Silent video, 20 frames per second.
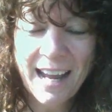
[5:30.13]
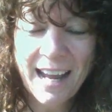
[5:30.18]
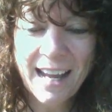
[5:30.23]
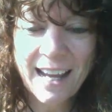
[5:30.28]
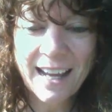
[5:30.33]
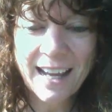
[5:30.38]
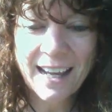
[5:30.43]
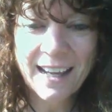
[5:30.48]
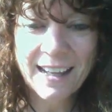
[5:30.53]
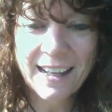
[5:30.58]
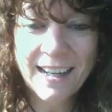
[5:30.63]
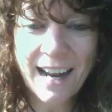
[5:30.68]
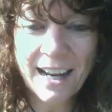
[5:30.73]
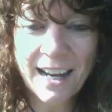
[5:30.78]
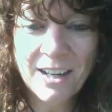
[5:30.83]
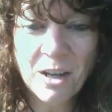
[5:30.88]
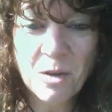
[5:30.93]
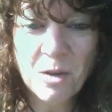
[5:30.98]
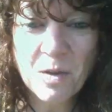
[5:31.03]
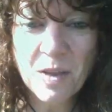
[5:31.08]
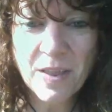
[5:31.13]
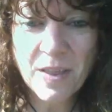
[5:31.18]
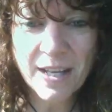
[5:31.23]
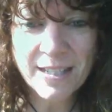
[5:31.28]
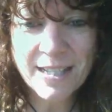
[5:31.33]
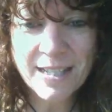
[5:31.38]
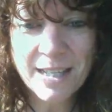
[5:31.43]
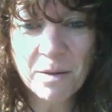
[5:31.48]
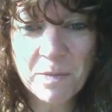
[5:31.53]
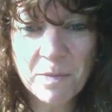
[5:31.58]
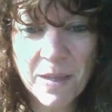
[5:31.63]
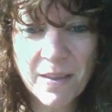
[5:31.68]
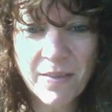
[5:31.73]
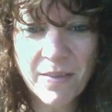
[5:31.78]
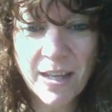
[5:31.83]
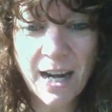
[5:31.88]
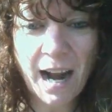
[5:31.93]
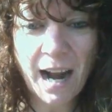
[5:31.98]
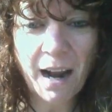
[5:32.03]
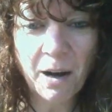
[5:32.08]
And I know that that's something
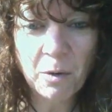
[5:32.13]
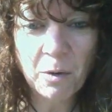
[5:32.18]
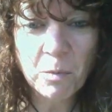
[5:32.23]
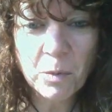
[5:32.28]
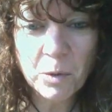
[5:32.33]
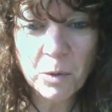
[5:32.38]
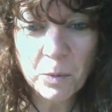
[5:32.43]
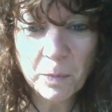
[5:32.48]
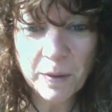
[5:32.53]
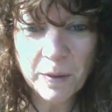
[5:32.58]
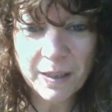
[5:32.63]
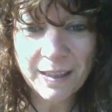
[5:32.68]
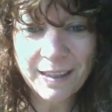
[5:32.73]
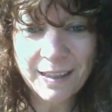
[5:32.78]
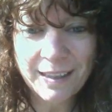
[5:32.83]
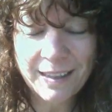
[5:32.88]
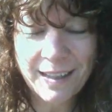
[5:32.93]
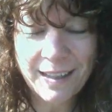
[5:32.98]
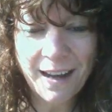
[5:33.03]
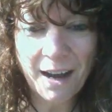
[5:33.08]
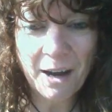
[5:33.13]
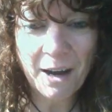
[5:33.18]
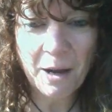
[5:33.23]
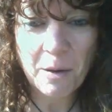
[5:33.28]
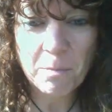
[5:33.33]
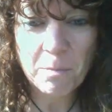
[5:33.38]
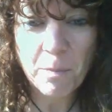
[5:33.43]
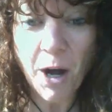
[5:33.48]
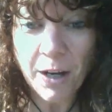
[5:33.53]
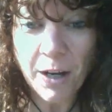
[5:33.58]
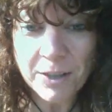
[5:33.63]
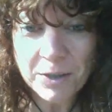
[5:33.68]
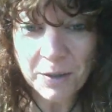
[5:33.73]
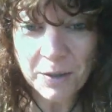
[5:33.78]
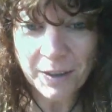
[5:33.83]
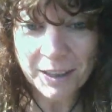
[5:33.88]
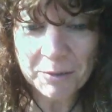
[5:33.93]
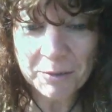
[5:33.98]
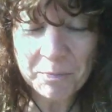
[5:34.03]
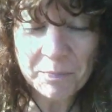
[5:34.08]
that I will be um,
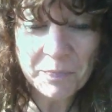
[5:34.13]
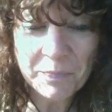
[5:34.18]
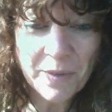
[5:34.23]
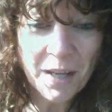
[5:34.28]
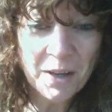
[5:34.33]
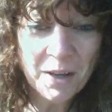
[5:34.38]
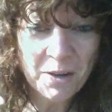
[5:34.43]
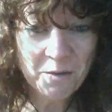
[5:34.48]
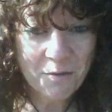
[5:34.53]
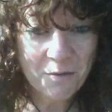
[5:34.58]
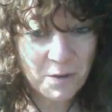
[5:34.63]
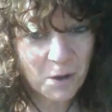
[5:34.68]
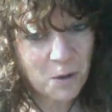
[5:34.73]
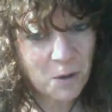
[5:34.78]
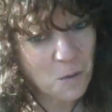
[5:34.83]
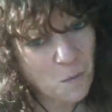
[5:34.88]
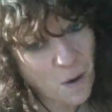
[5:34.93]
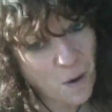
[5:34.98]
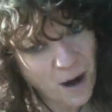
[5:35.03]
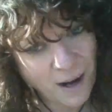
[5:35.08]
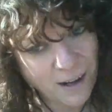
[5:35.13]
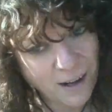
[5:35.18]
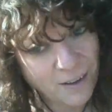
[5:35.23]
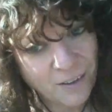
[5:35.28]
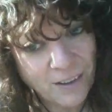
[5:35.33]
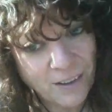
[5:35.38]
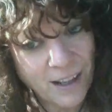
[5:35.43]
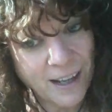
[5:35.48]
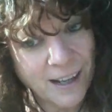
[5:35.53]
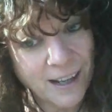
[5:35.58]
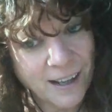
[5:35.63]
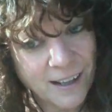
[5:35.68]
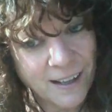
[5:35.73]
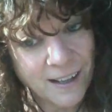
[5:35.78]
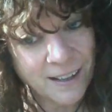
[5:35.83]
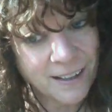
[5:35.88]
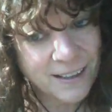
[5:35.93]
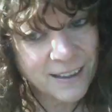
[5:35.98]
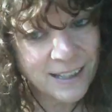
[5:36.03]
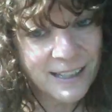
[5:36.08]
pondering for a while
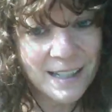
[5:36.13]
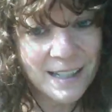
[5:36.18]
and